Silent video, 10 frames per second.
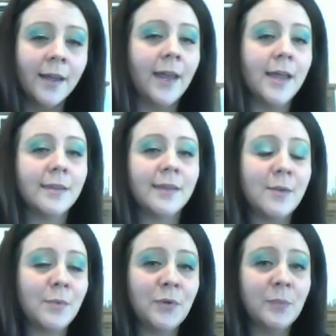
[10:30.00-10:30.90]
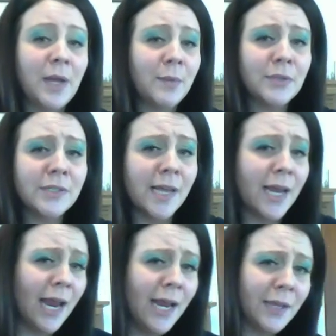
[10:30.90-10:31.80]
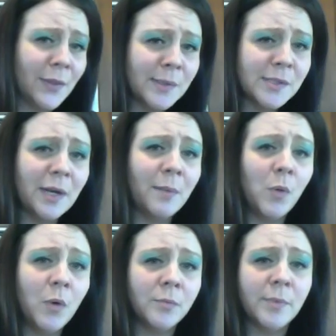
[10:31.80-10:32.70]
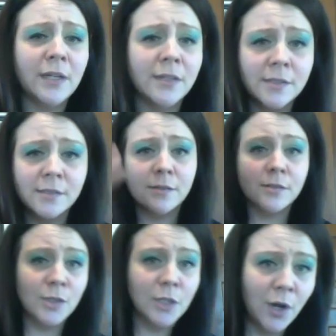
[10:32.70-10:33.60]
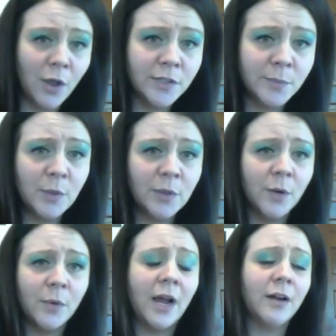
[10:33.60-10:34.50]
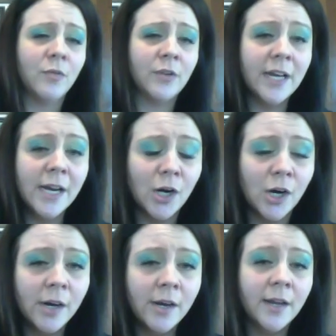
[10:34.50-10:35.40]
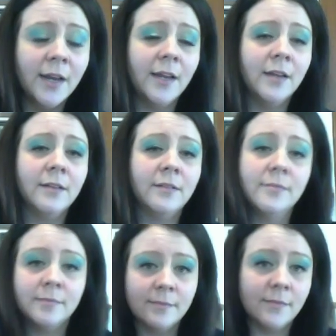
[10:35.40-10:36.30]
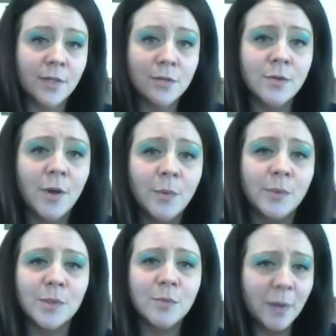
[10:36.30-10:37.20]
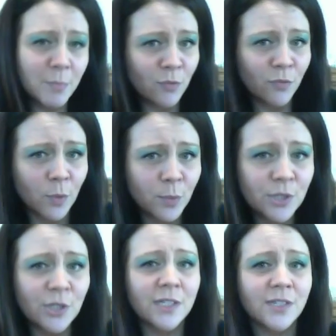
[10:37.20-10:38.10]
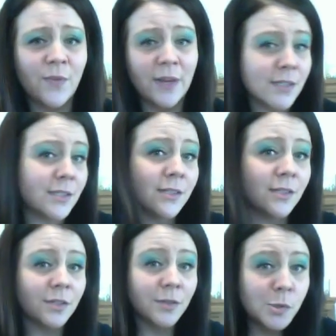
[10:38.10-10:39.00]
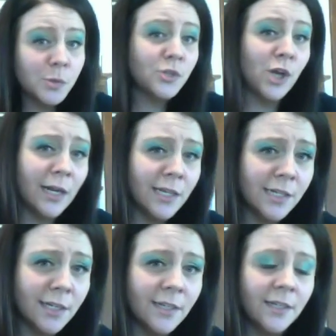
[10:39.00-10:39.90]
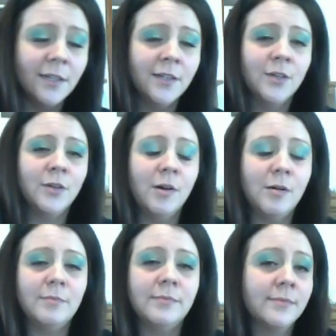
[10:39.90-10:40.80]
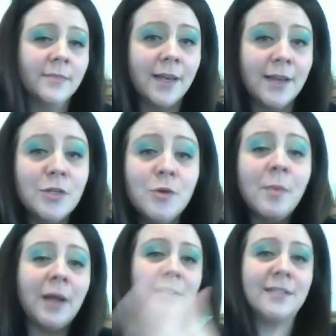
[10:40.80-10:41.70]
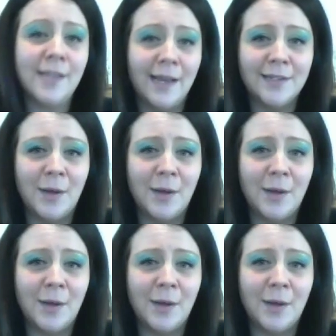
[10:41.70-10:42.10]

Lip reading: And they will be able to say, hey, let's get on board, because look at all this beauty going on over here. And who knows, you might move forward just as fast as little Johnny did. And you might decide to